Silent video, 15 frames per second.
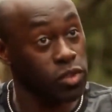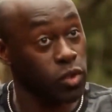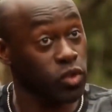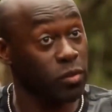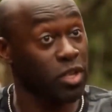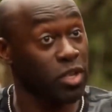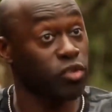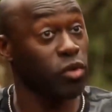So to
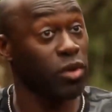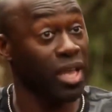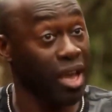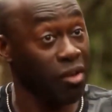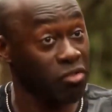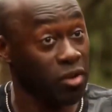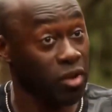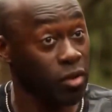be truly
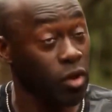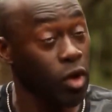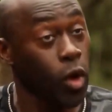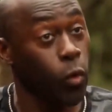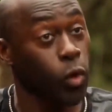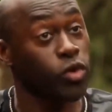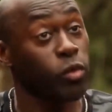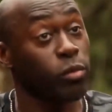African
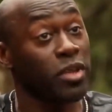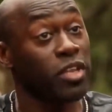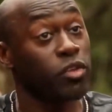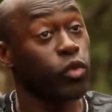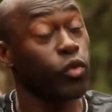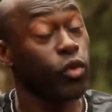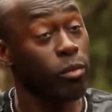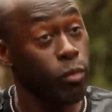would be
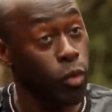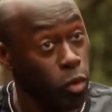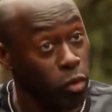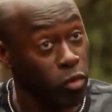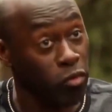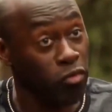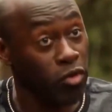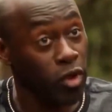to
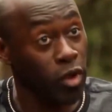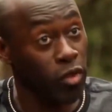remove